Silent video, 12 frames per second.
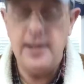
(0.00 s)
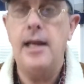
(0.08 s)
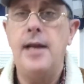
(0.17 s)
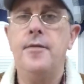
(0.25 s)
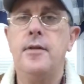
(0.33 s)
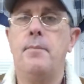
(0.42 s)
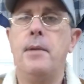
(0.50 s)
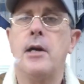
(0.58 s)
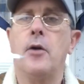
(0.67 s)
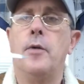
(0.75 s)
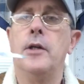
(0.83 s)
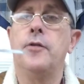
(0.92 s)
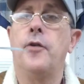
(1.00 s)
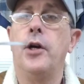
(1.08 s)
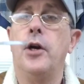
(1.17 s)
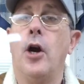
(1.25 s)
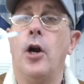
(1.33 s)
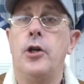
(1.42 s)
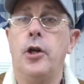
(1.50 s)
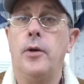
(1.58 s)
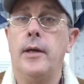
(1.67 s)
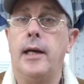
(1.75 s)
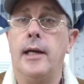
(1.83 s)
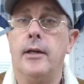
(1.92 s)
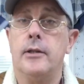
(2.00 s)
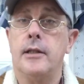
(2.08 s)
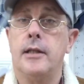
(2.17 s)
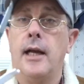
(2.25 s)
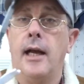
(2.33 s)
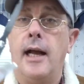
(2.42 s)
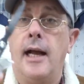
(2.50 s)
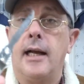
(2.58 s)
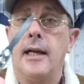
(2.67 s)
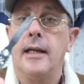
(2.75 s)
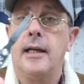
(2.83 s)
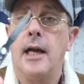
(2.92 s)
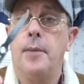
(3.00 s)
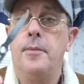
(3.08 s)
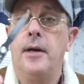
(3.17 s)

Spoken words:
the bigger ones for your toenails come.